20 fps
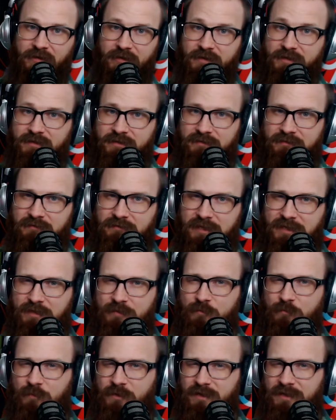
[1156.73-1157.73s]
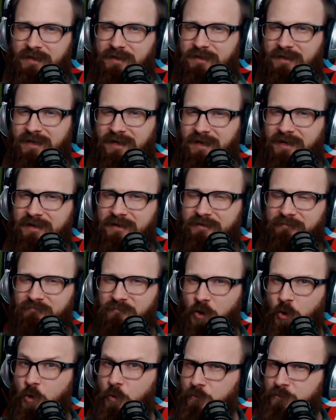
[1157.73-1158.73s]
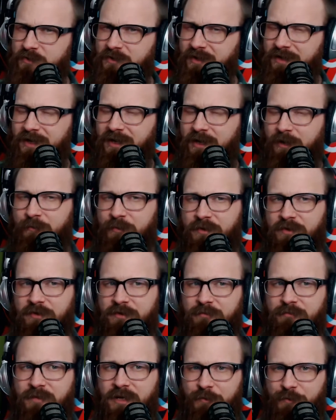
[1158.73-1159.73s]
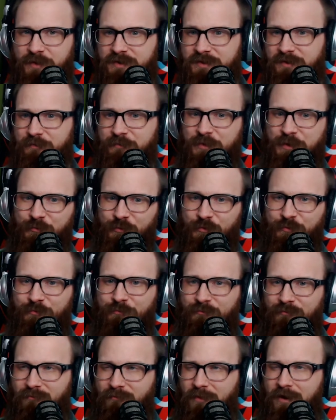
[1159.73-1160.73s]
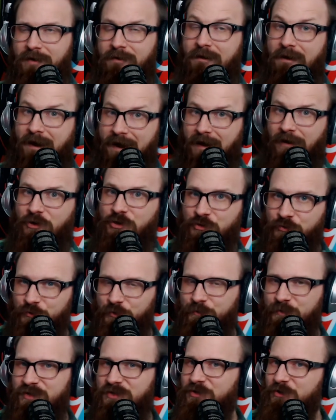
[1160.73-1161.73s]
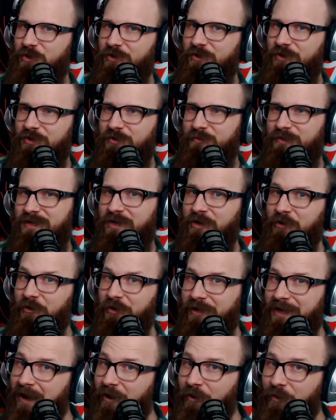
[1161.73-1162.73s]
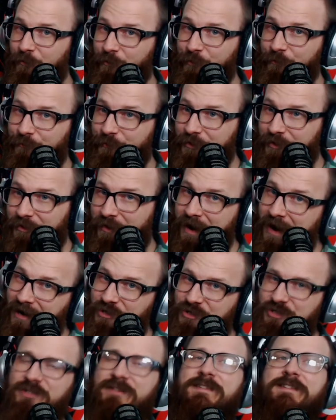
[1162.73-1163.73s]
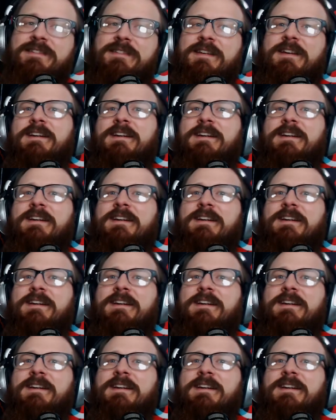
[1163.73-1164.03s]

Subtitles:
At least that's what I kind of hope is going to happen, that maybe some people might actually be starting to be held accountable for their actions.